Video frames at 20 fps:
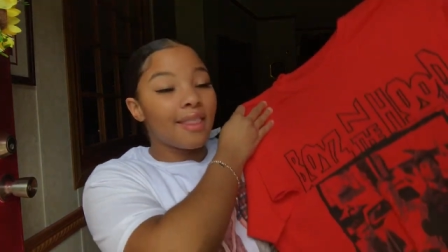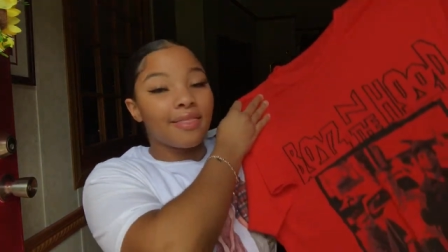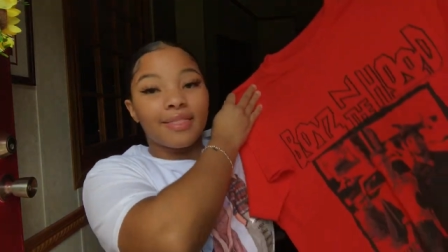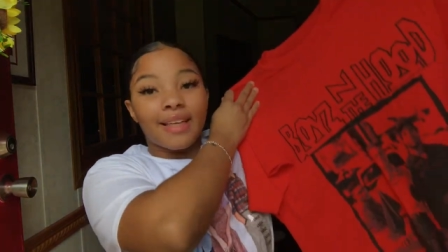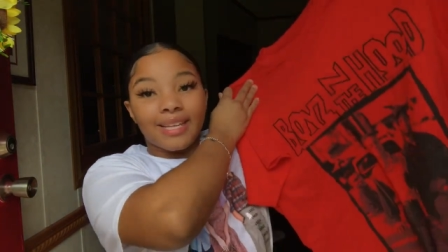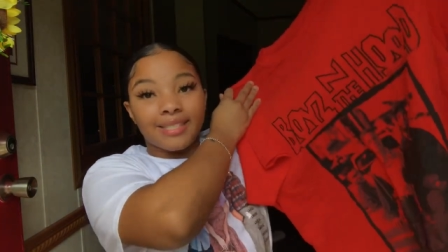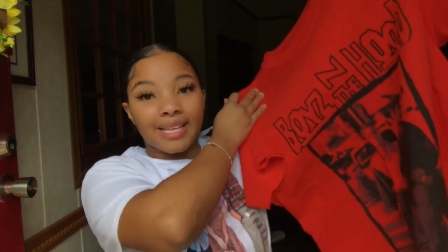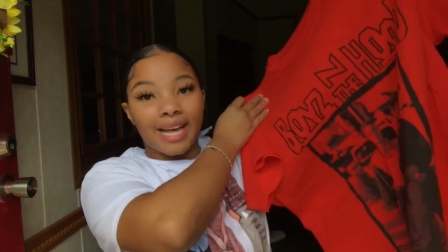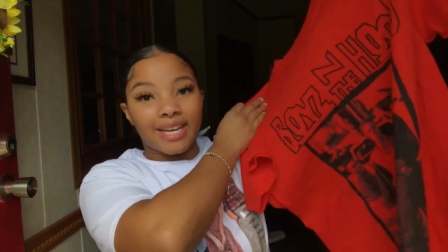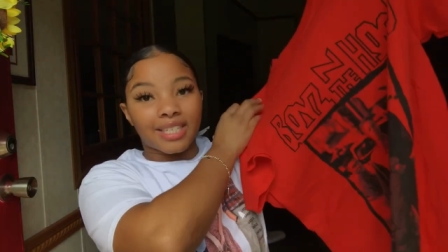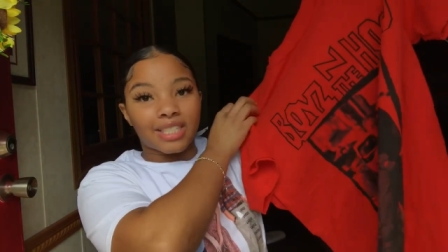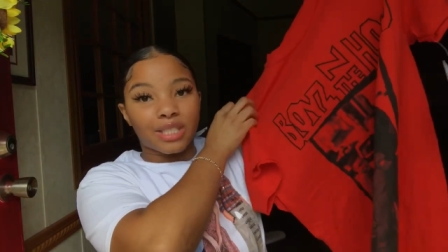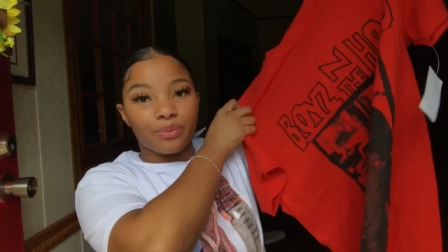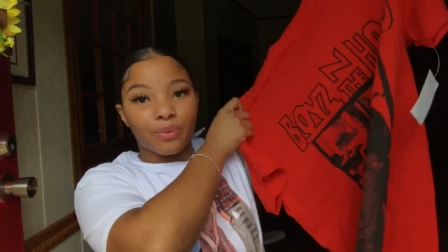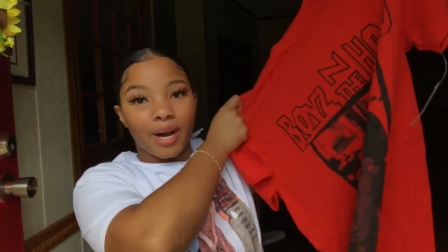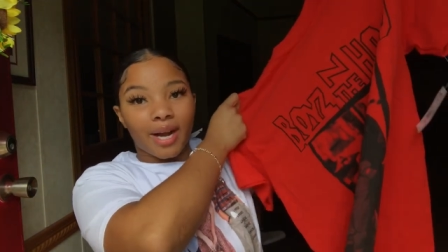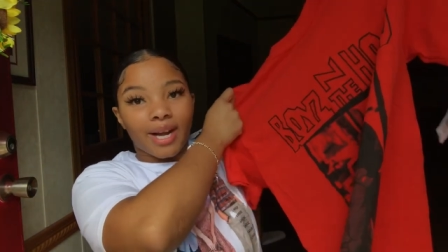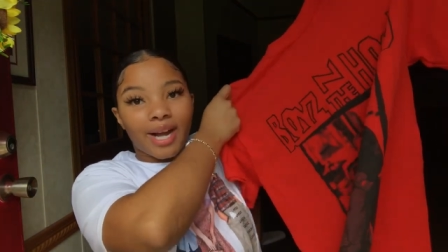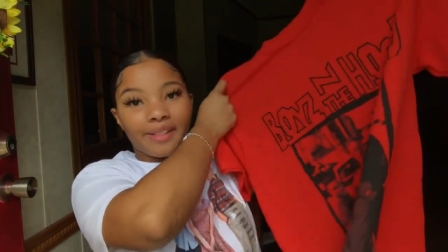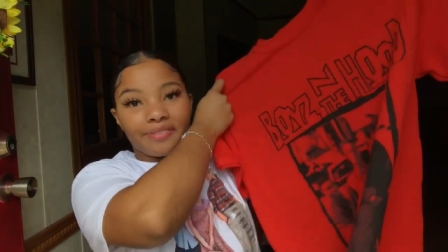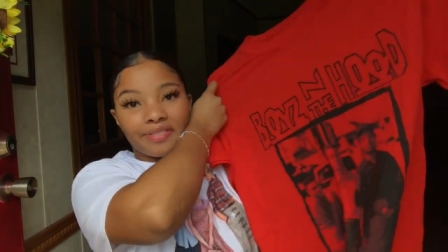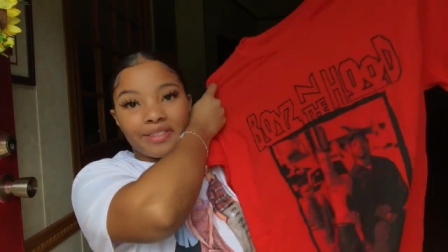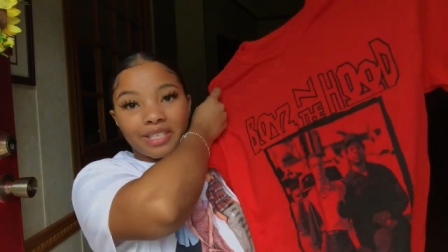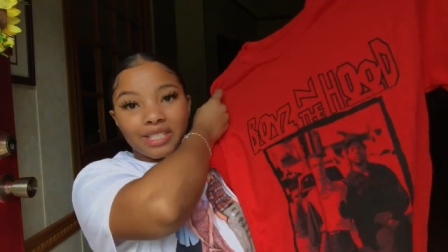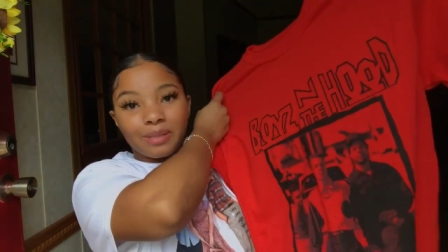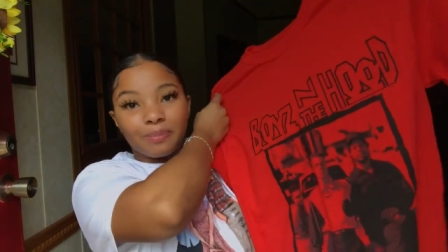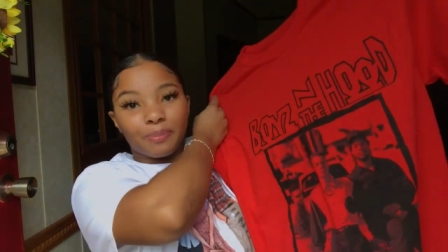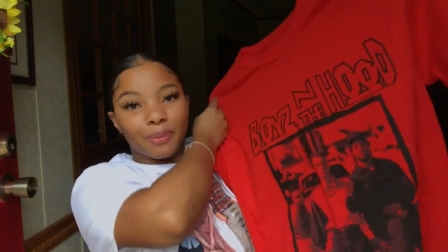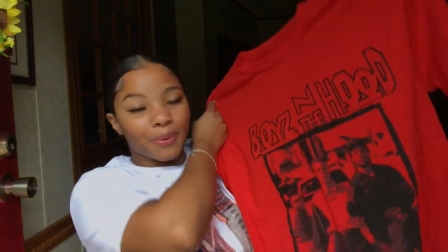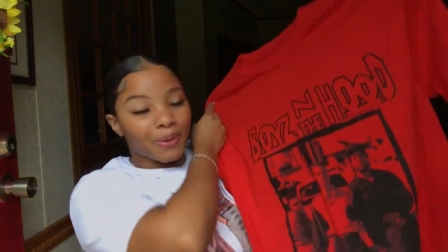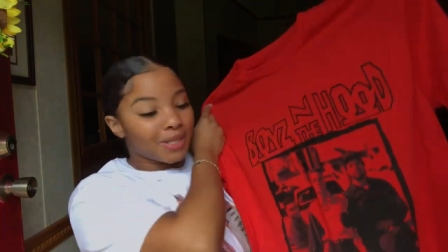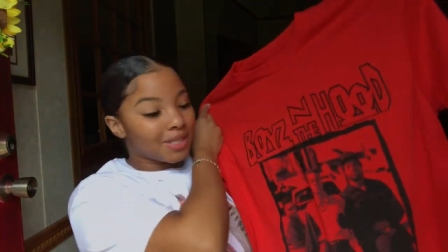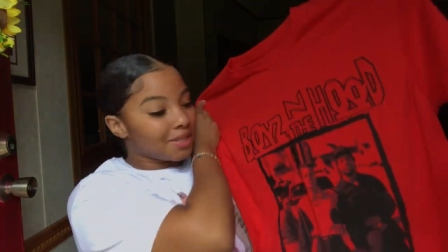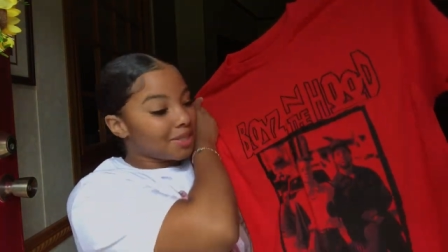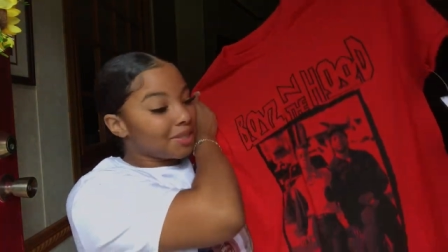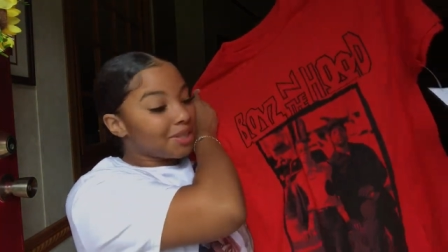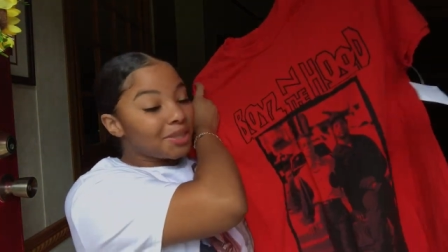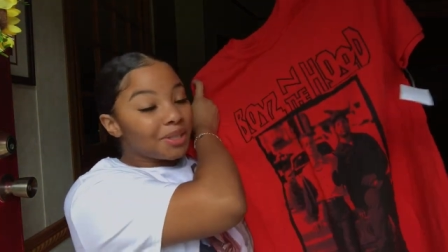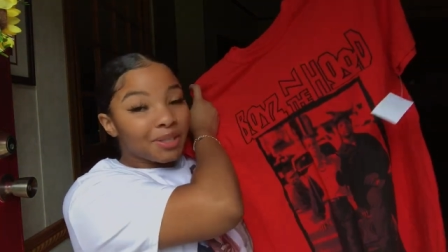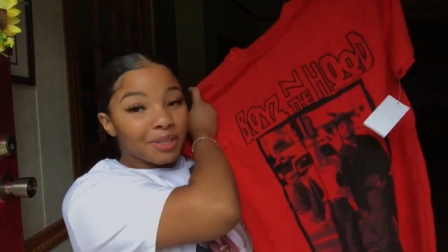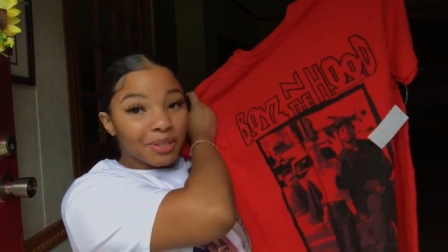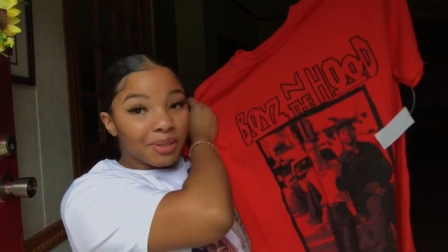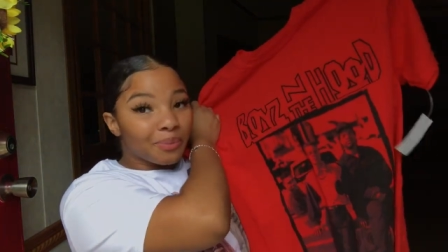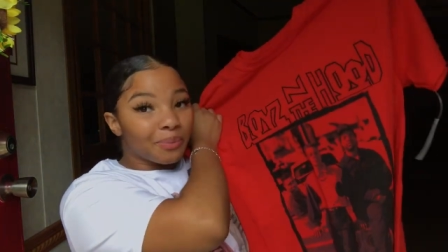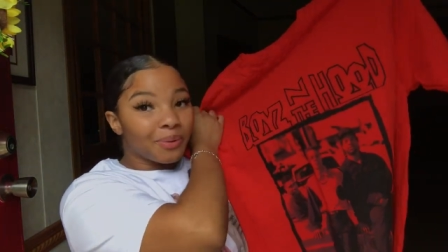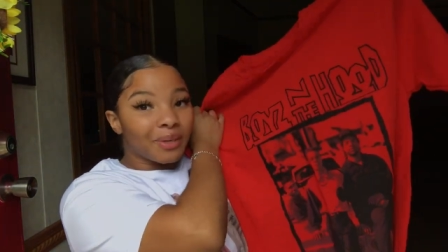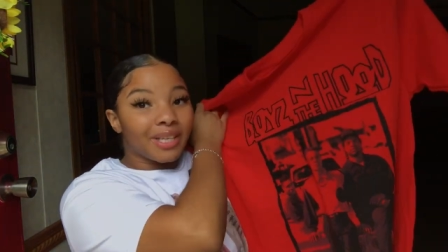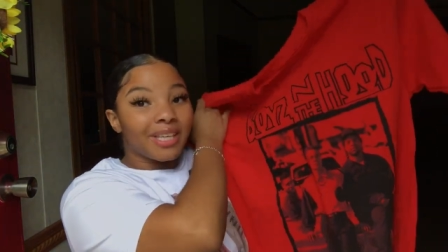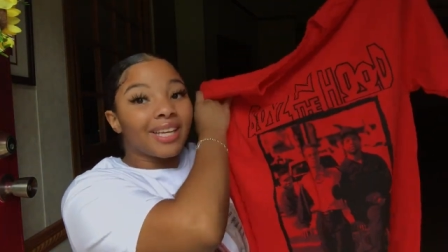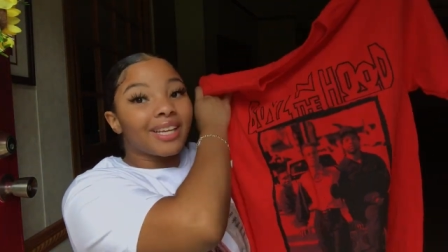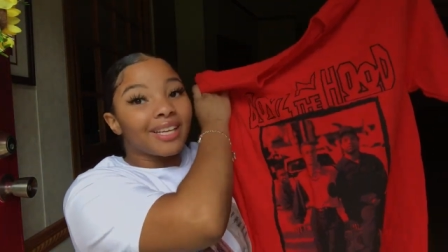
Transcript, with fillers: That's actually where I got this Boys in the Hood one.